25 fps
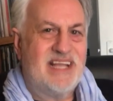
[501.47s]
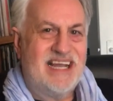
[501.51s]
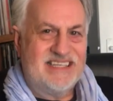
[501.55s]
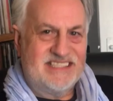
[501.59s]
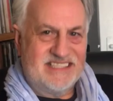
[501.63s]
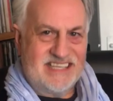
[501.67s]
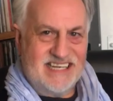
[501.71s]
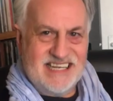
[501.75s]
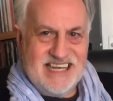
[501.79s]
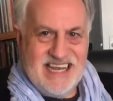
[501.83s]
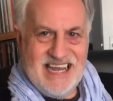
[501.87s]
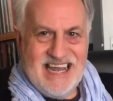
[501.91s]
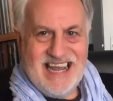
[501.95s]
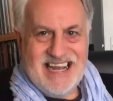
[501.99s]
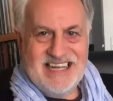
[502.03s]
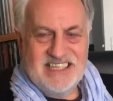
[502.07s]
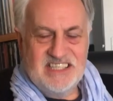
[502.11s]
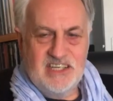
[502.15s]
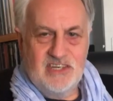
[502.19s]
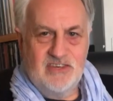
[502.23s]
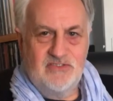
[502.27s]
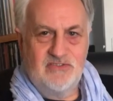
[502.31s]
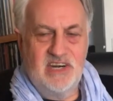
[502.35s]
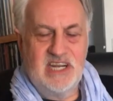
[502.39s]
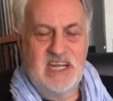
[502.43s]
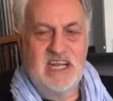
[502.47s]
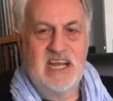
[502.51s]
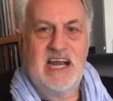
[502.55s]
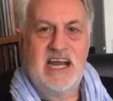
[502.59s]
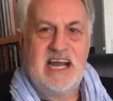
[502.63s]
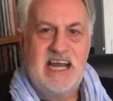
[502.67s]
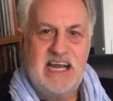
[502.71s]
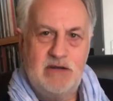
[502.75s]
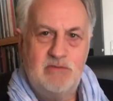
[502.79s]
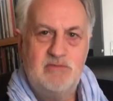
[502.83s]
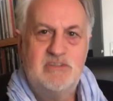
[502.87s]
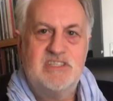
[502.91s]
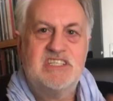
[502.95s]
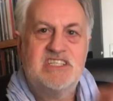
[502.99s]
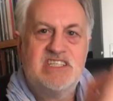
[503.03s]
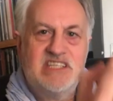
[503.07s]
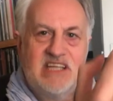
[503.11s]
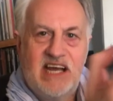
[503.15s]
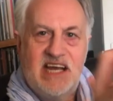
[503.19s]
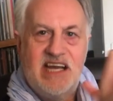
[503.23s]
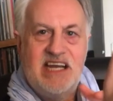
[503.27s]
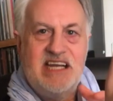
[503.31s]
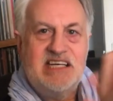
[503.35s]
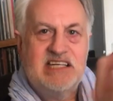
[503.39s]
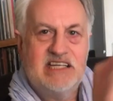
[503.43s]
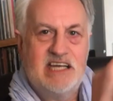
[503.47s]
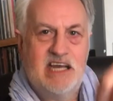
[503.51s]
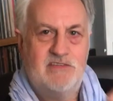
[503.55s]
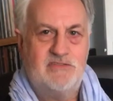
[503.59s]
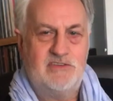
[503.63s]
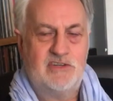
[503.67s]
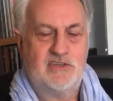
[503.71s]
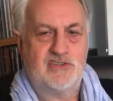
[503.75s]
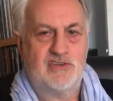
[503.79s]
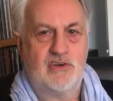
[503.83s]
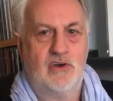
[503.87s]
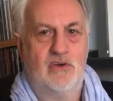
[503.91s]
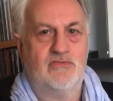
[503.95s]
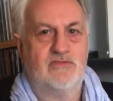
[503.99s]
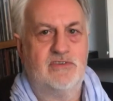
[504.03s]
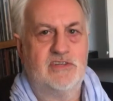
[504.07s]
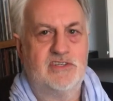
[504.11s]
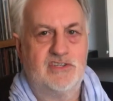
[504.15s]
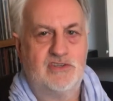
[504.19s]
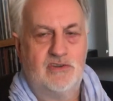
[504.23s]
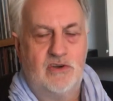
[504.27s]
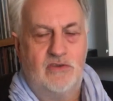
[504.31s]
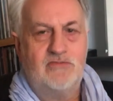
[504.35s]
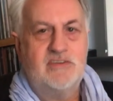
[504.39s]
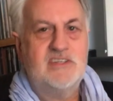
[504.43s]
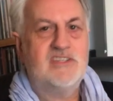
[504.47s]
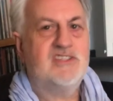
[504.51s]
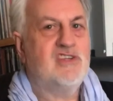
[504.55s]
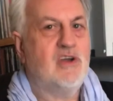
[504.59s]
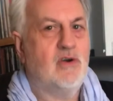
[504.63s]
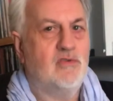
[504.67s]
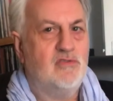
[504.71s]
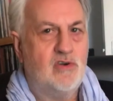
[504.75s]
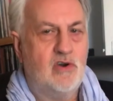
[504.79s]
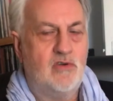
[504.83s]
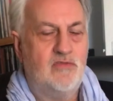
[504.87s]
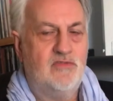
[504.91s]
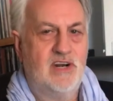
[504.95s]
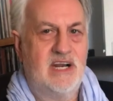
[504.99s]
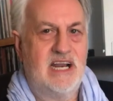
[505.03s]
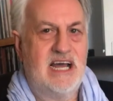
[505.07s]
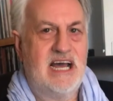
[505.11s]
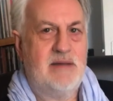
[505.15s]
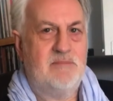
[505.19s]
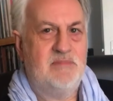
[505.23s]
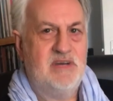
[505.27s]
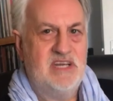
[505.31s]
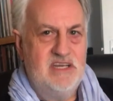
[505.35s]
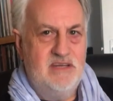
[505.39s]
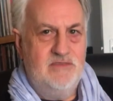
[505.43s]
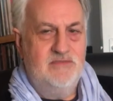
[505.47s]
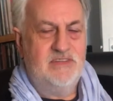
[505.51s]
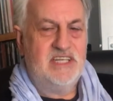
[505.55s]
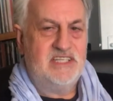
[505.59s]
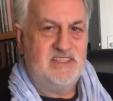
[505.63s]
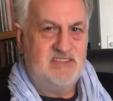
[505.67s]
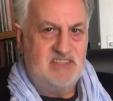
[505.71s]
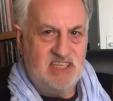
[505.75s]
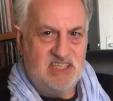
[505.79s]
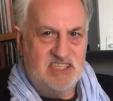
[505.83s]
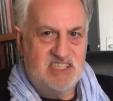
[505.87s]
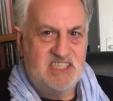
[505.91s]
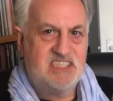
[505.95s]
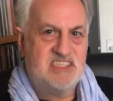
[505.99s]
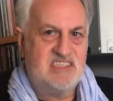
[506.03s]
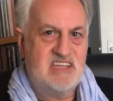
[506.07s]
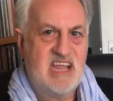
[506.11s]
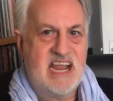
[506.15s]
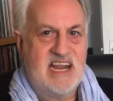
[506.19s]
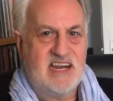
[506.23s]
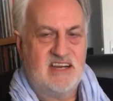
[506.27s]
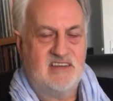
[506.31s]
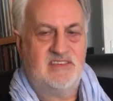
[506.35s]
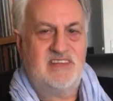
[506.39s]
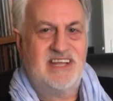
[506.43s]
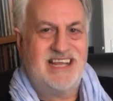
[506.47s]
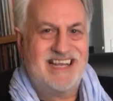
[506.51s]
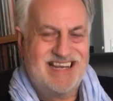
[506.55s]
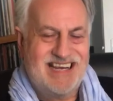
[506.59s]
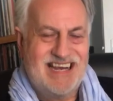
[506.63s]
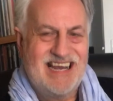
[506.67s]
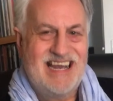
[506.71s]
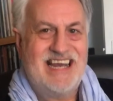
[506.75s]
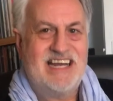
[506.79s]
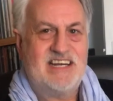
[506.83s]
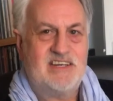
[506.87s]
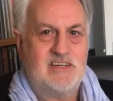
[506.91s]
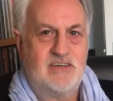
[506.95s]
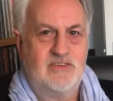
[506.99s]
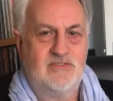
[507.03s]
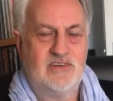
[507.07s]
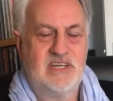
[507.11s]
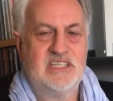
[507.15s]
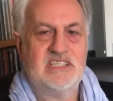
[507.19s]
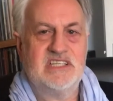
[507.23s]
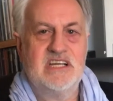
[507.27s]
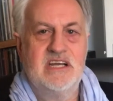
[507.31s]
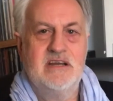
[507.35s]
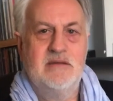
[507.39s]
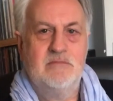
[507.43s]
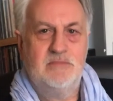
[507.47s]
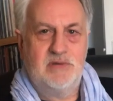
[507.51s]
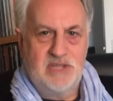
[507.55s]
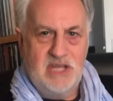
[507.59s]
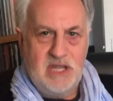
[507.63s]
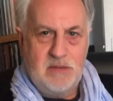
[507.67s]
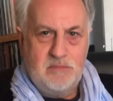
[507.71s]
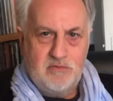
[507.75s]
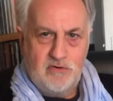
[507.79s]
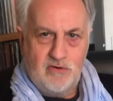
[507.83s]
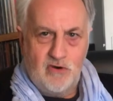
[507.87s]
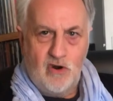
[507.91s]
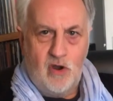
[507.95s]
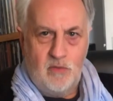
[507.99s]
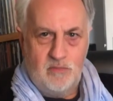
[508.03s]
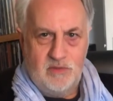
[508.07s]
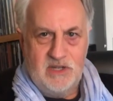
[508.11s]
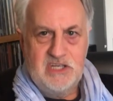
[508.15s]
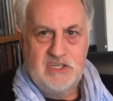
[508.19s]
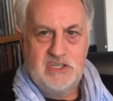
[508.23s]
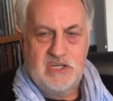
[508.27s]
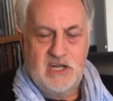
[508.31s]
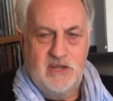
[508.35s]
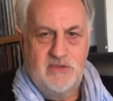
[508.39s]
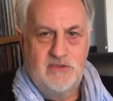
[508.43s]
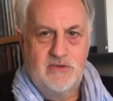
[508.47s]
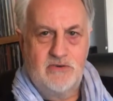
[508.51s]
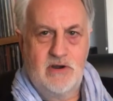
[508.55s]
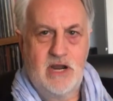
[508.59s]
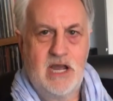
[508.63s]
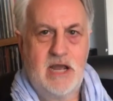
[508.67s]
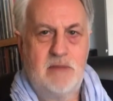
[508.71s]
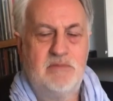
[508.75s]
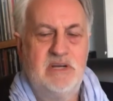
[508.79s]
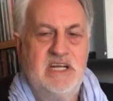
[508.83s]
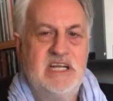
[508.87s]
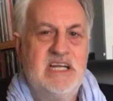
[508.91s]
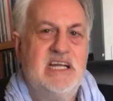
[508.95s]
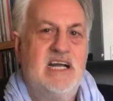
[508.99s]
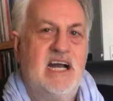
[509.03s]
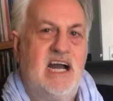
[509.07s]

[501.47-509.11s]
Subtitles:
as a category outside other genres. Genres don't overlap. They're distinct. They're categories, but they prop each other up.